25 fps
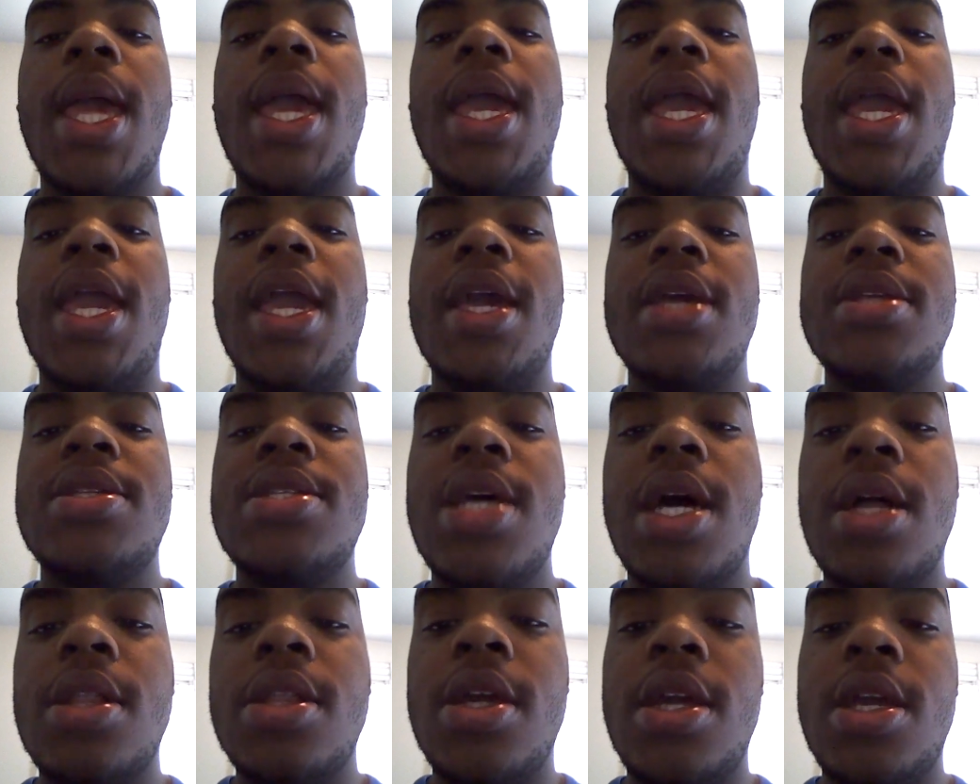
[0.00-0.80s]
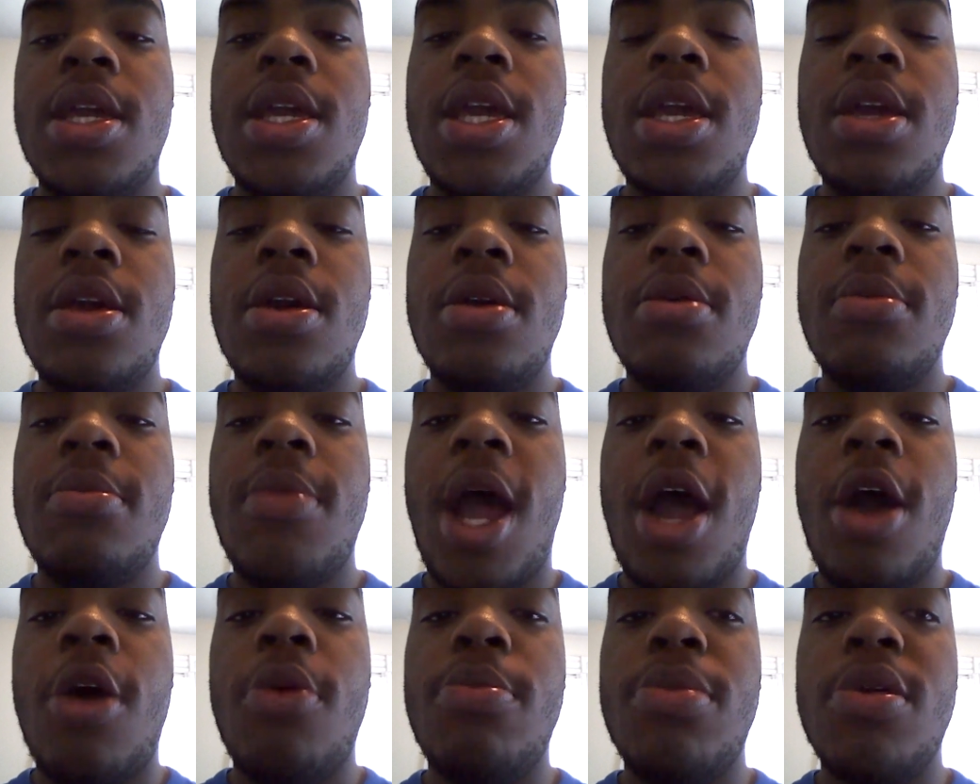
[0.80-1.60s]
and telling him
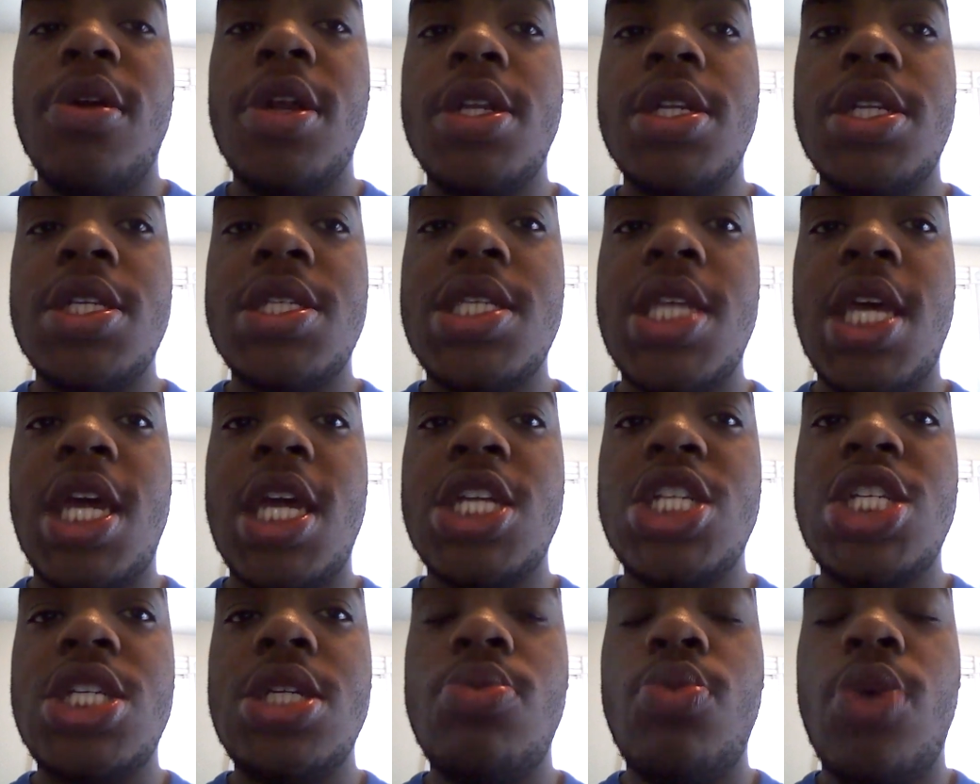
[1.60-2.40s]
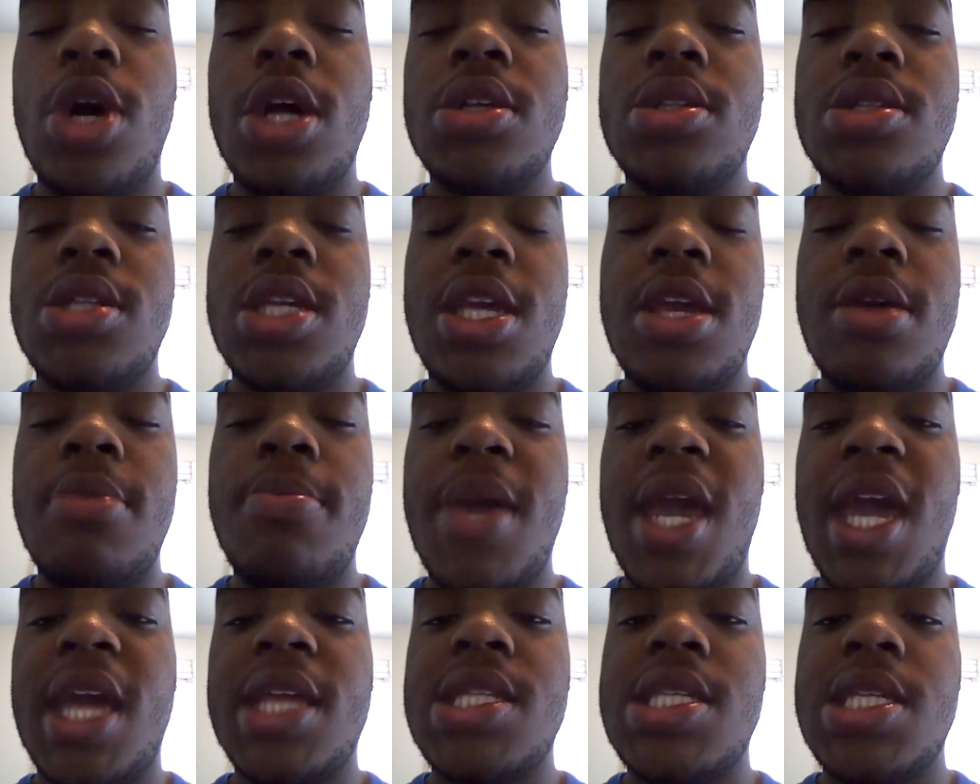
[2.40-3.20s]
how Brenda says she wanted to get
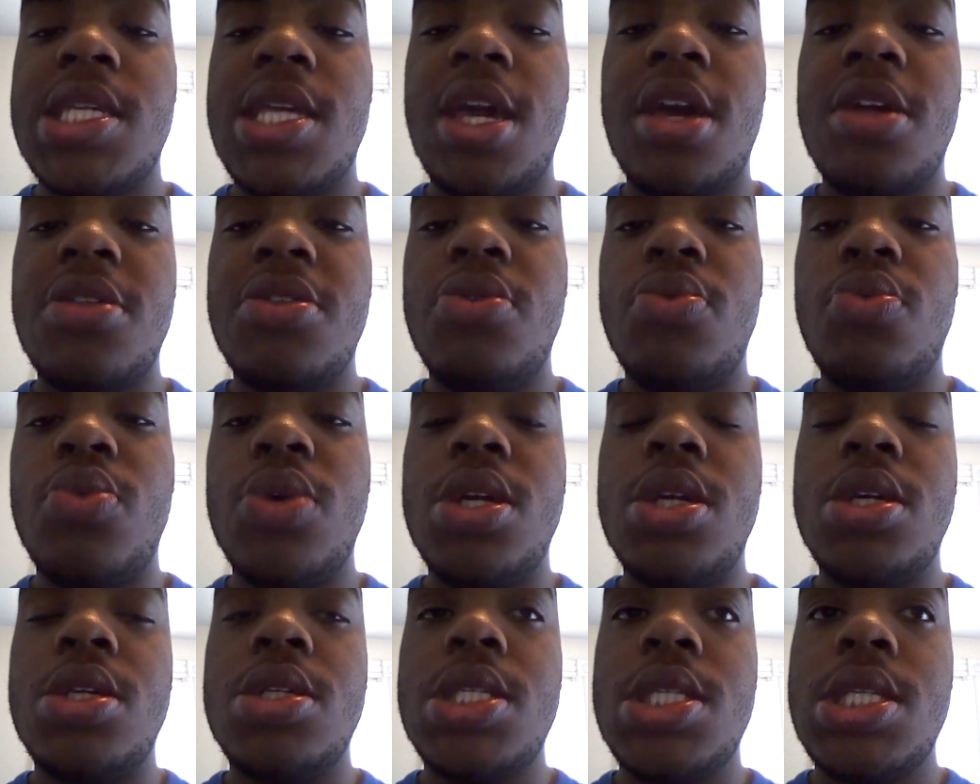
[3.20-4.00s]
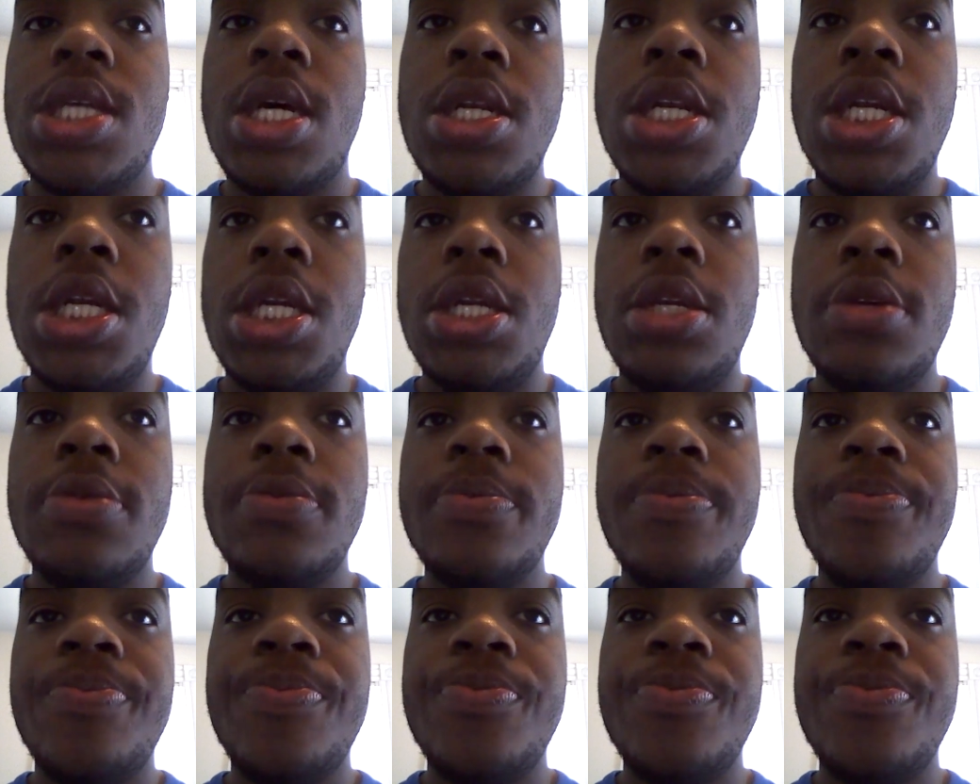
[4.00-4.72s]
back together with Sunny.